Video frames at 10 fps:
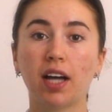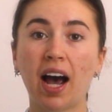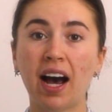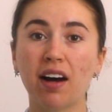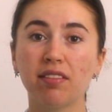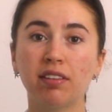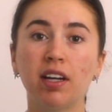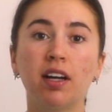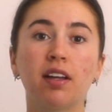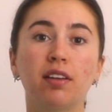to have,
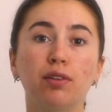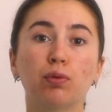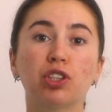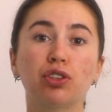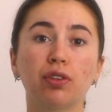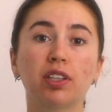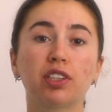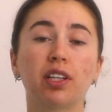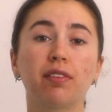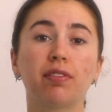the
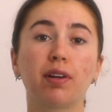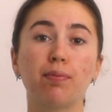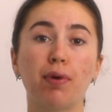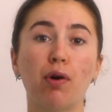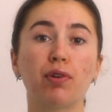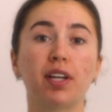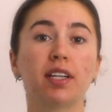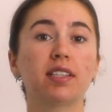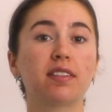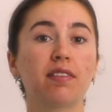restrictive
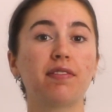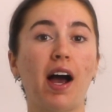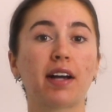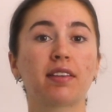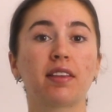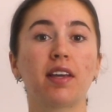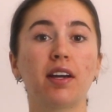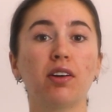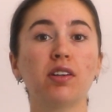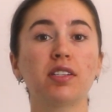component is the fact that
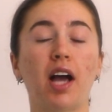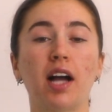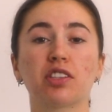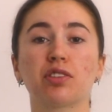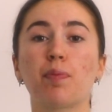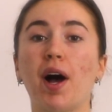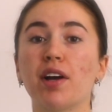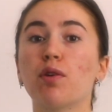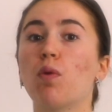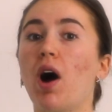they are attached by
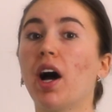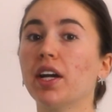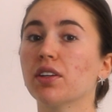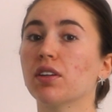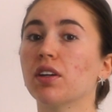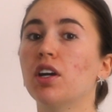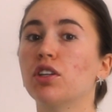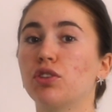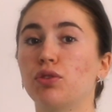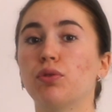a wire
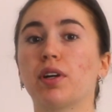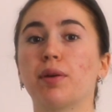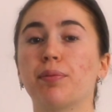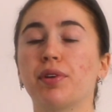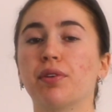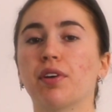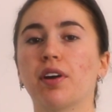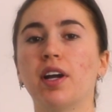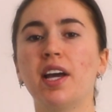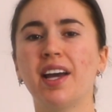to a
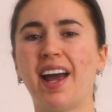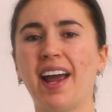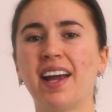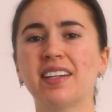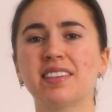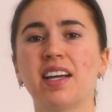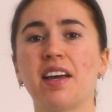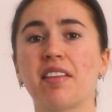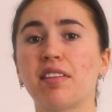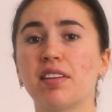computer and
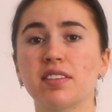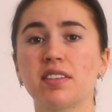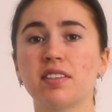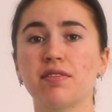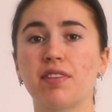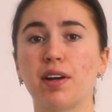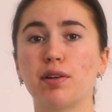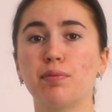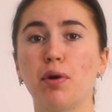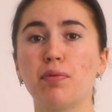that this isn't
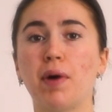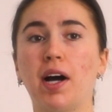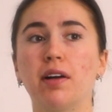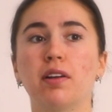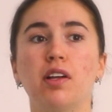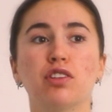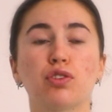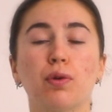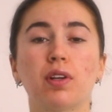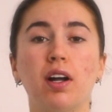very mobile.
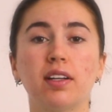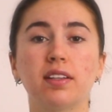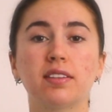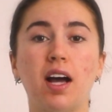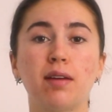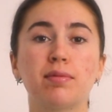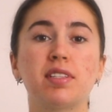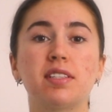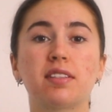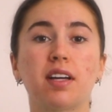So a lot of the times
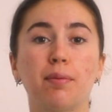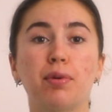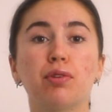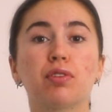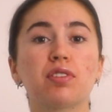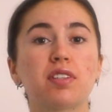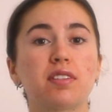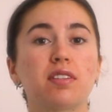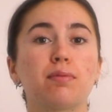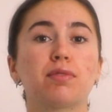these computer
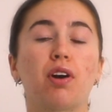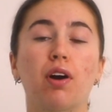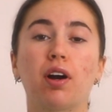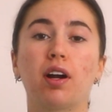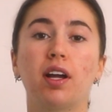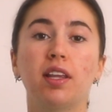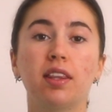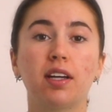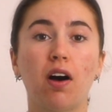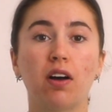systems are in
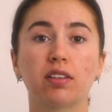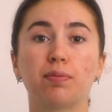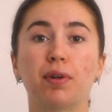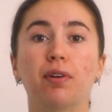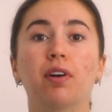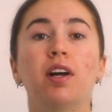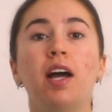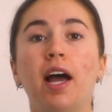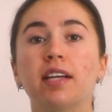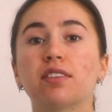the hospital
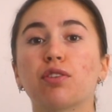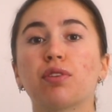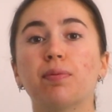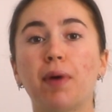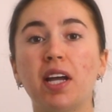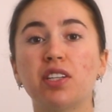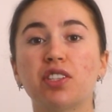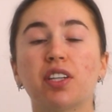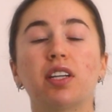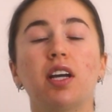and so the
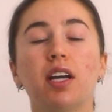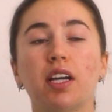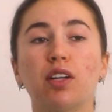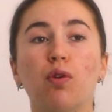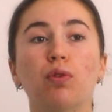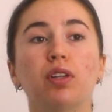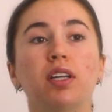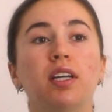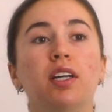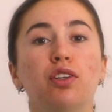patient can
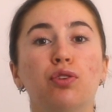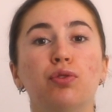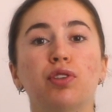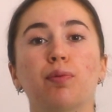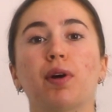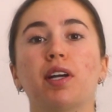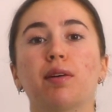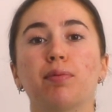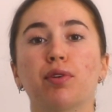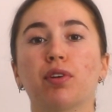only use the
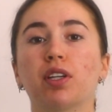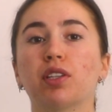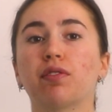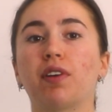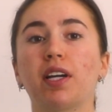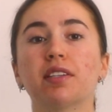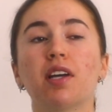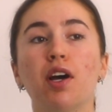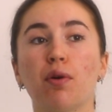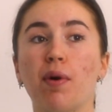brain-computer interface
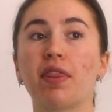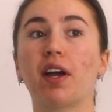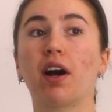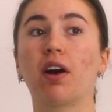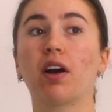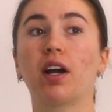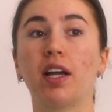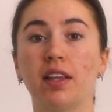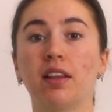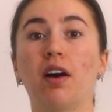when they are
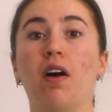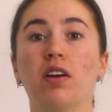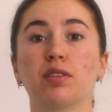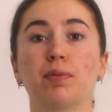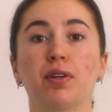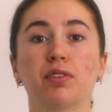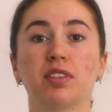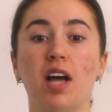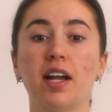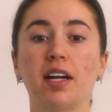in the hospital
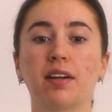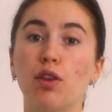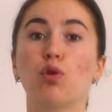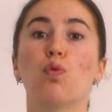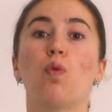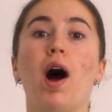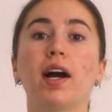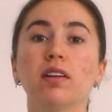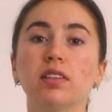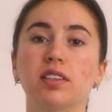setting. The
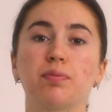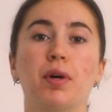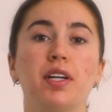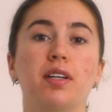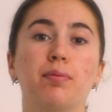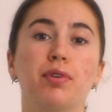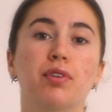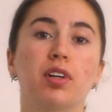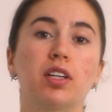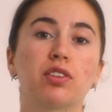wireless brain
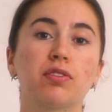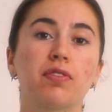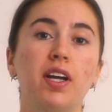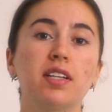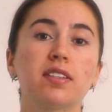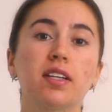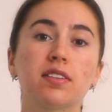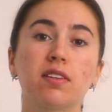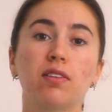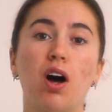computer interface
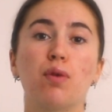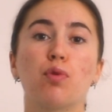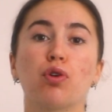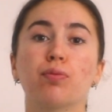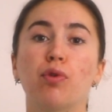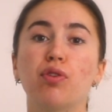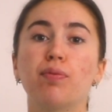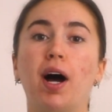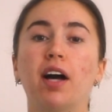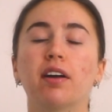is a lot more
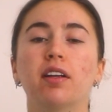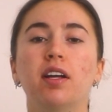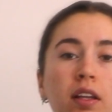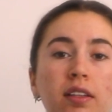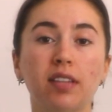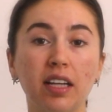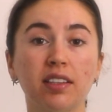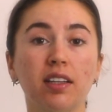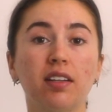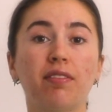mobile. The
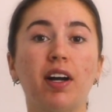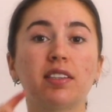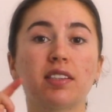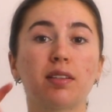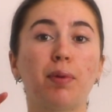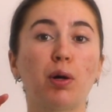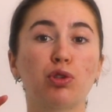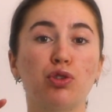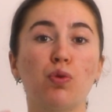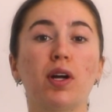size of the device is
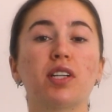about 2